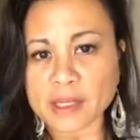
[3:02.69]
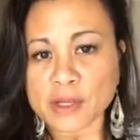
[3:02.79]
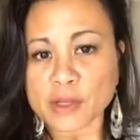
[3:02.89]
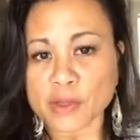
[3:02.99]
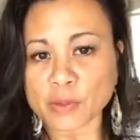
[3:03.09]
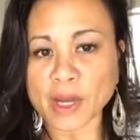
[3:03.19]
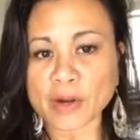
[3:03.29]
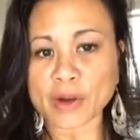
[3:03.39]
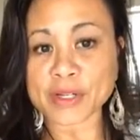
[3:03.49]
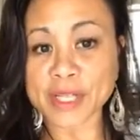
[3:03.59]
throughout
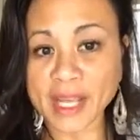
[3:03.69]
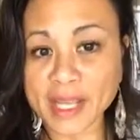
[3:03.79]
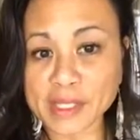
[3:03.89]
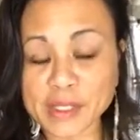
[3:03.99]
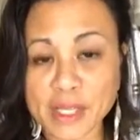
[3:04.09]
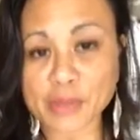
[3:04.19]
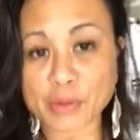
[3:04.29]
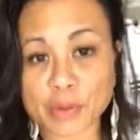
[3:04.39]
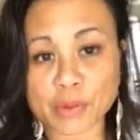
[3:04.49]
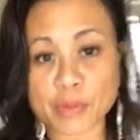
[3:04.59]
our days and
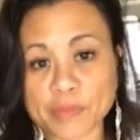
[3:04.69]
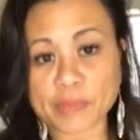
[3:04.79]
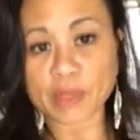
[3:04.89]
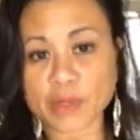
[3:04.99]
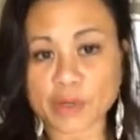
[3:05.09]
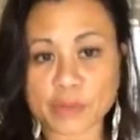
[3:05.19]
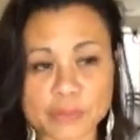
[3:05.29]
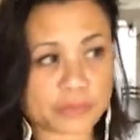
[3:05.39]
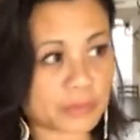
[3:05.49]
through, you know,